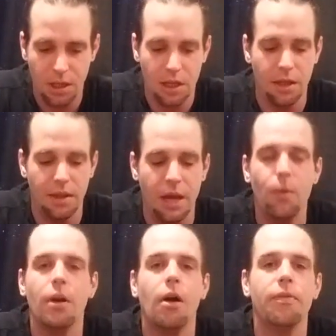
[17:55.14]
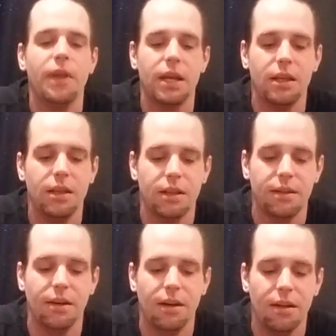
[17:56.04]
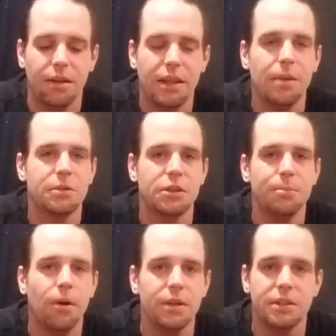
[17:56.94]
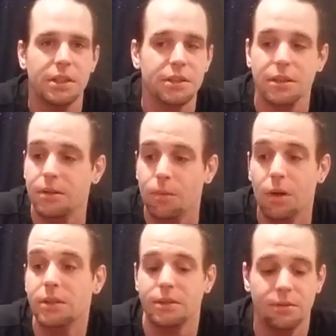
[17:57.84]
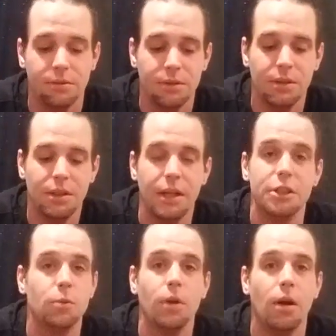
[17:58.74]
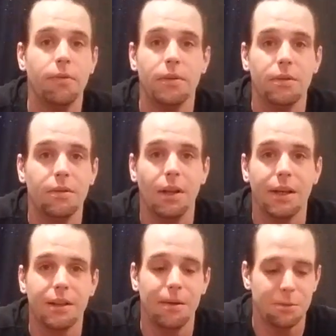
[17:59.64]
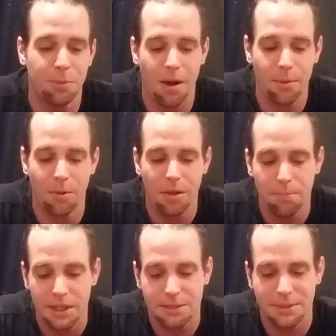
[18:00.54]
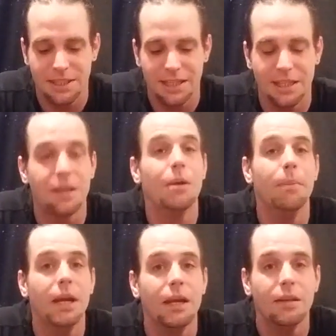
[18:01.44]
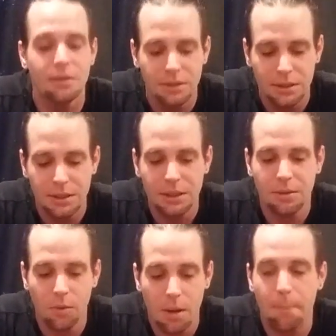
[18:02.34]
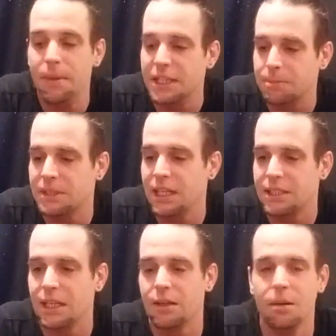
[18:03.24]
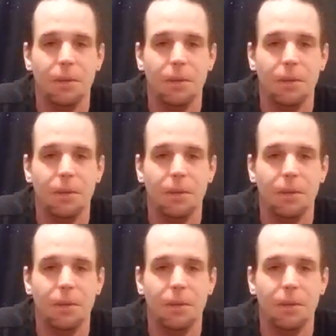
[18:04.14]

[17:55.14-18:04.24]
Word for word: and then they went off thinking that uh, that that was a smart decision, and it wasn't. They just went off and like that was probably one of the biggest mistakes they could have made one of the biggest mistakes they could have